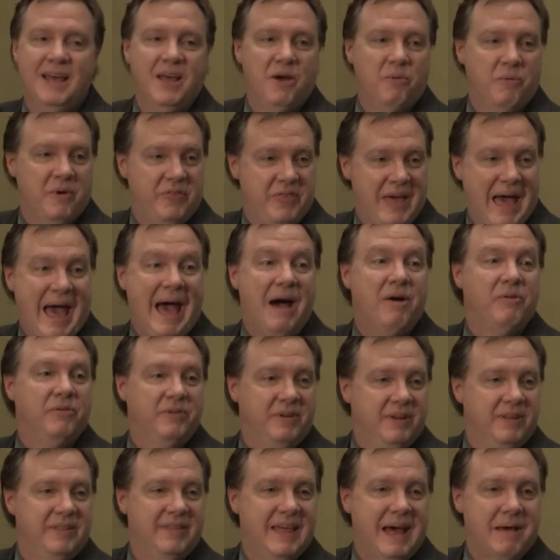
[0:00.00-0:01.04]

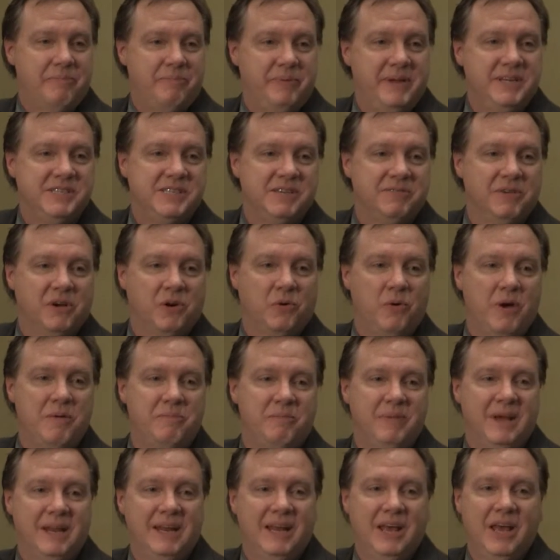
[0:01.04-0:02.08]
Without that piece of
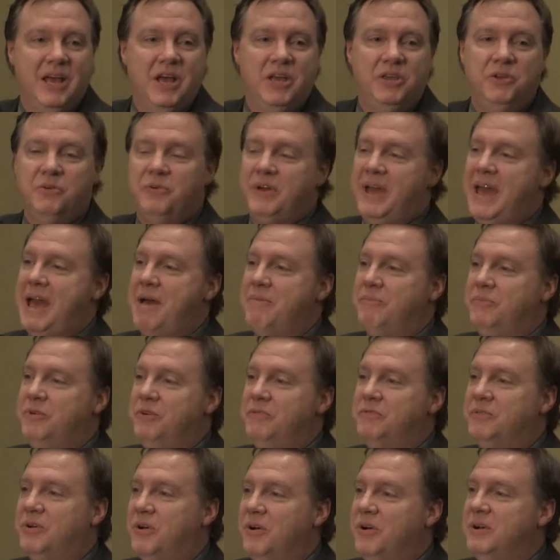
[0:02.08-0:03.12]
equipment, you can't
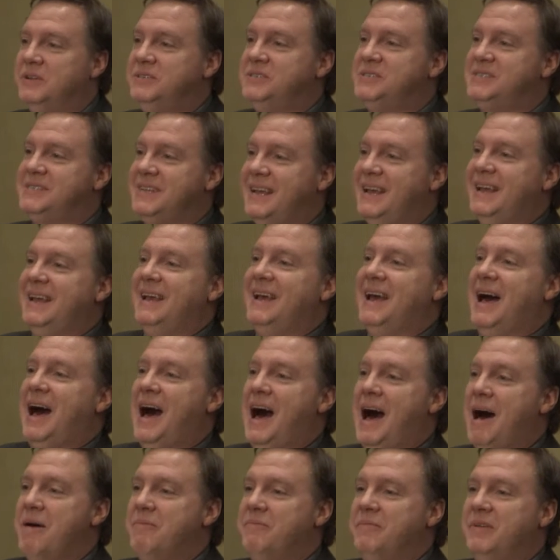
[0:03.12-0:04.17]
move goods
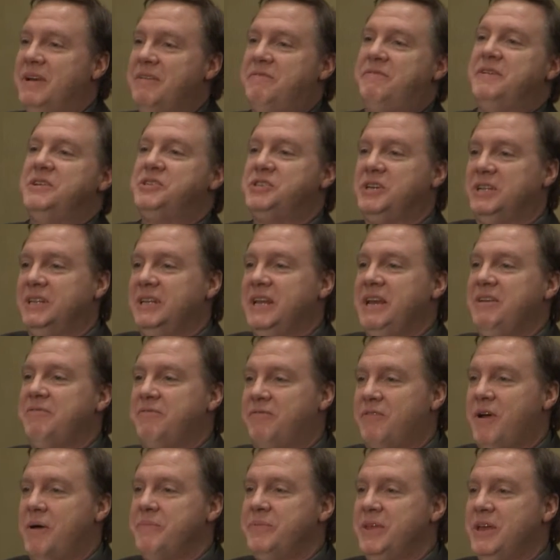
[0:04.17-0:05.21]
efficiently
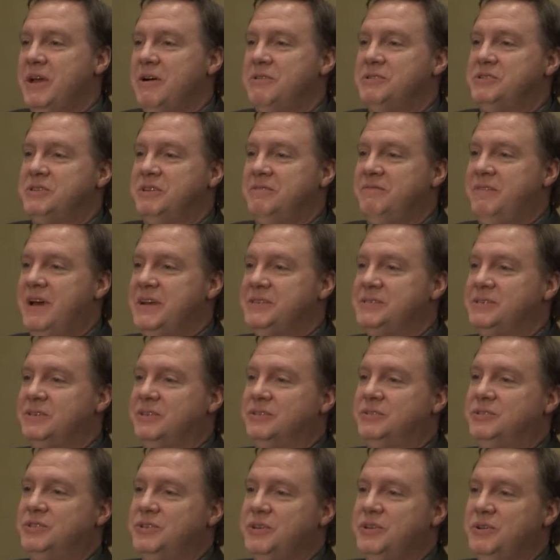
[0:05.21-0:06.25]
from the ocean
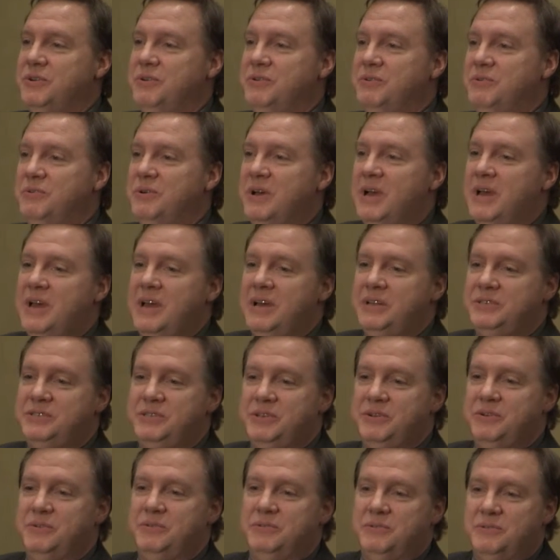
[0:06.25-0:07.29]
vessel to
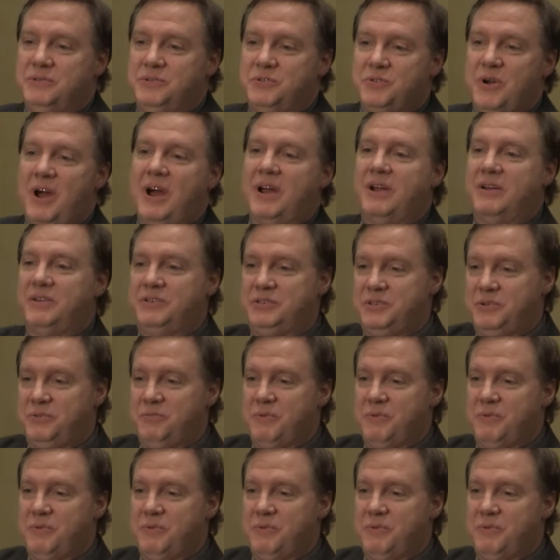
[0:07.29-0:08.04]
to the truck, to